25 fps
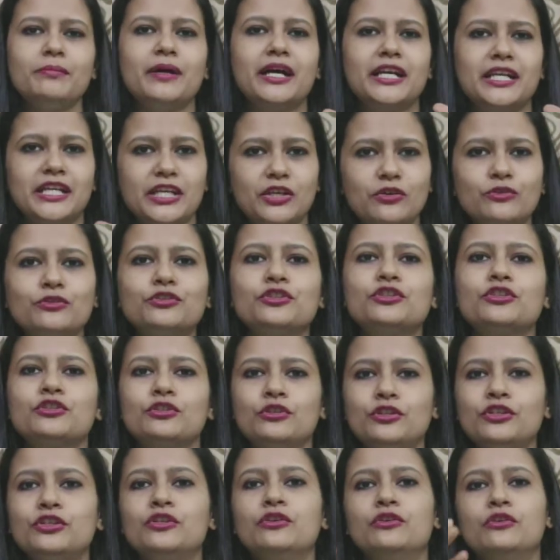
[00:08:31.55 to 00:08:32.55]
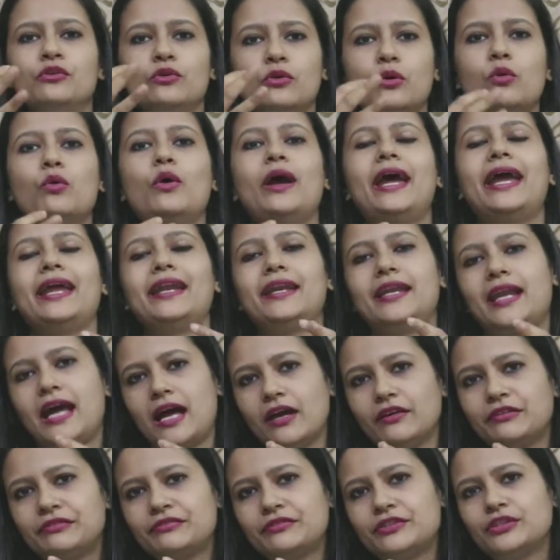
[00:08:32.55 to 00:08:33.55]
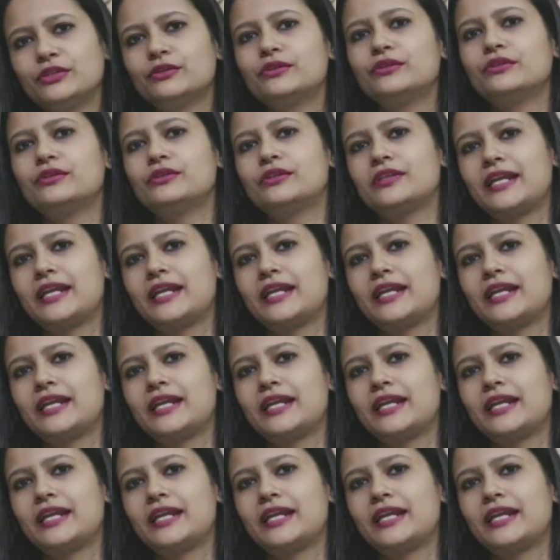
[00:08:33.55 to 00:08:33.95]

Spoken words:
but you should know enough to